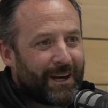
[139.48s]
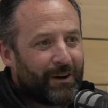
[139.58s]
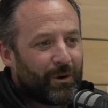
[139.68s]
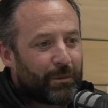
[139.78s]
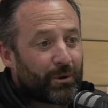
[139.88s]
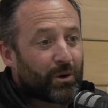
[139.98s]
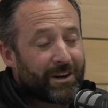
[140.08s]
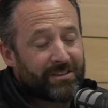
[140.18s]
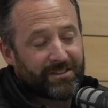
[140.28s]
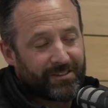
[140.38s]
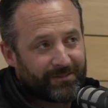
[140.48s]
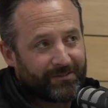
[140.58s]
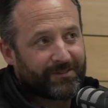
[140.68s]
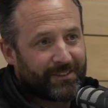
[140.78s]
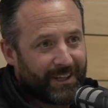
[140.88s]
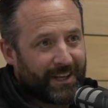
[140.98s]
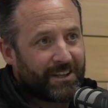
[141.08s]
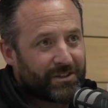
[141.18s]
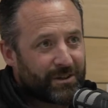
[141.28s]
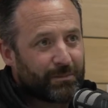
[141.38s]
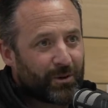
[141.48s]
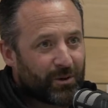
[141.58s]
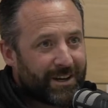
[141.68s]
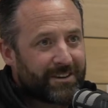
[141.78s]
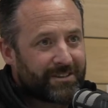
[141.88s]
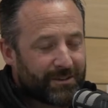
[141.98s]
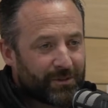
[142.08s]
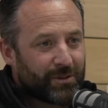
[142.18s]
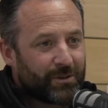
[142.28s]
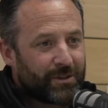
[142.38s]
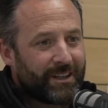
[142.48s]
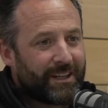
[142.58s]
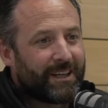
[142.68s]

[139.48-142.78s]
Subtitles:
It progressed. Each year progressed. It was good.